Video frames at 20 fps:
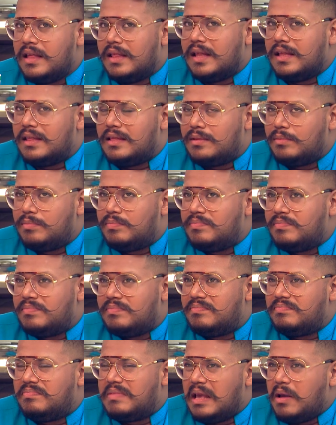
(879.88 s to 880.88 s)
the
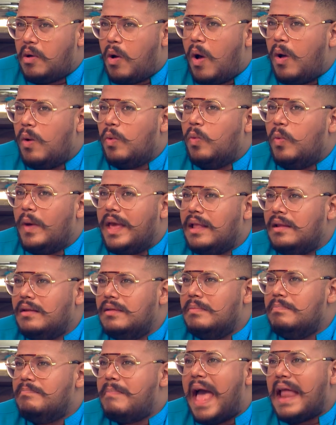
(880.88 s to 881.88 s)
thing called
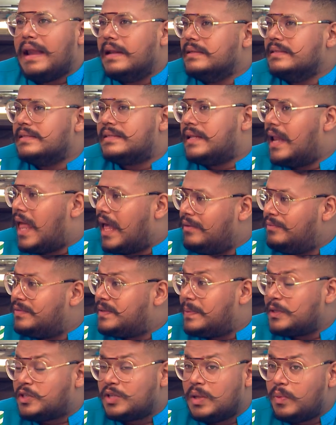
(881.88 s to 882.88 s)
well-balanced life,
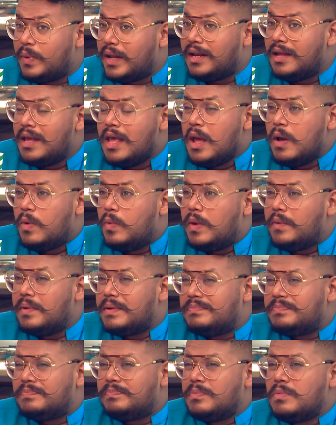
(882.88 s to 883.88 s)
especially mm when we
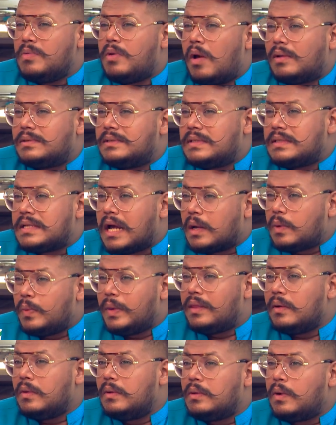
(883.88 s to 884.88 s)
were got stuck
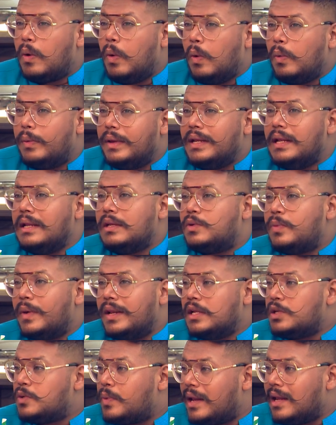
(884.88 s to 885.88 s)
with whole COVID in
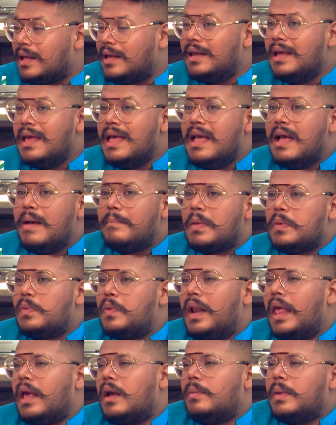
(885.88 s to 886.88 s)
2020 people are like,